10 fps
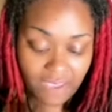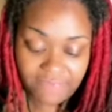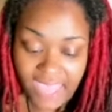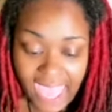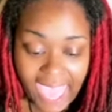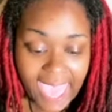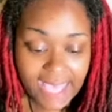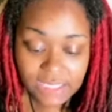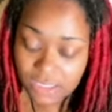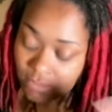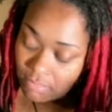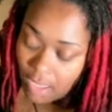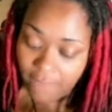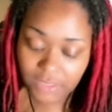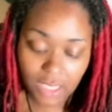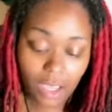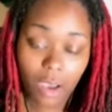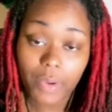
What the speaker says: if they ask, everything